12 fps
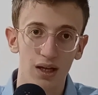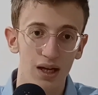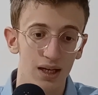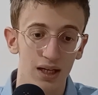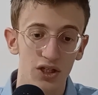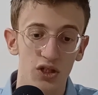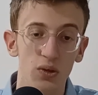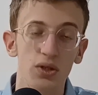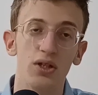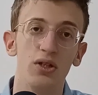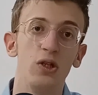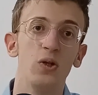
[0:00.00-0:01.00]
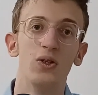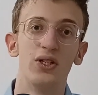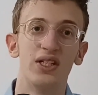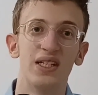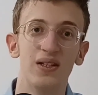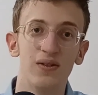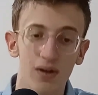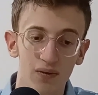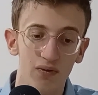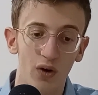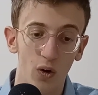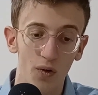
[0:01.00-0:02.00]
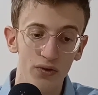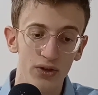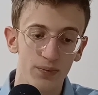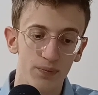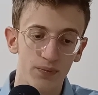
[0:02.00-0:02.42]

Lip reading: It gets users involved.